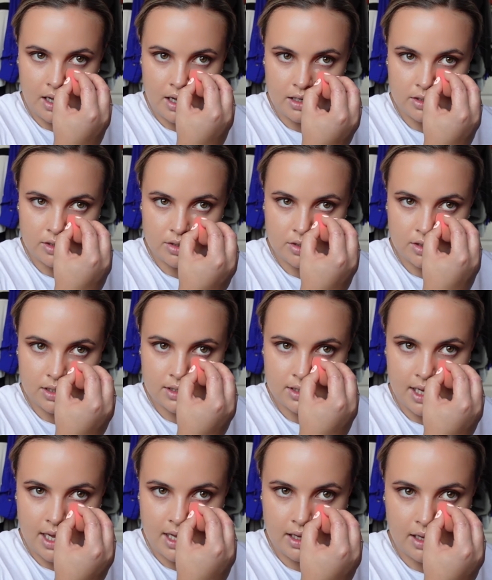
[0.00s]
I'm just going to
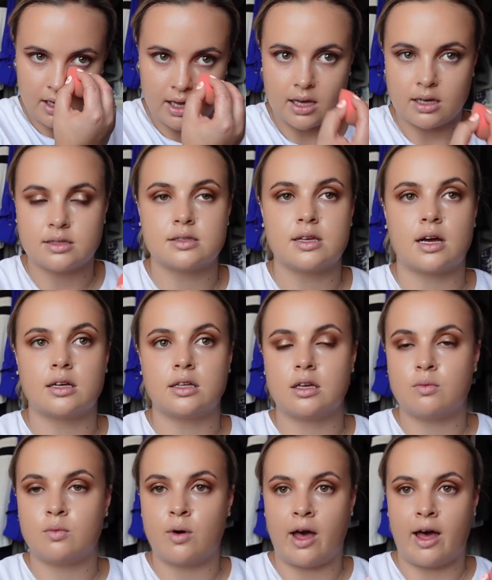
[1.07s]
take it
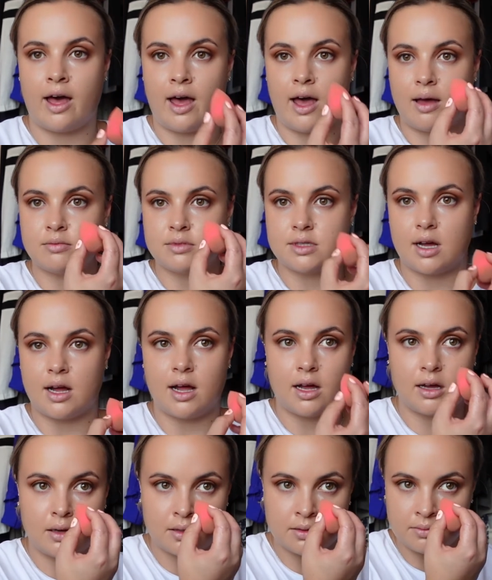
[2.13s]
exactly where I'm
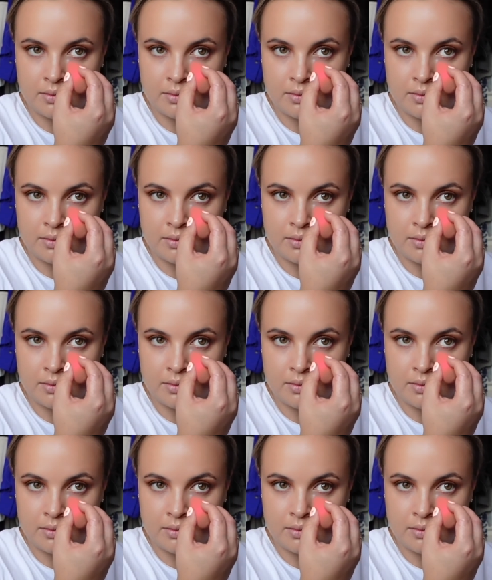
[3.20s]
dark.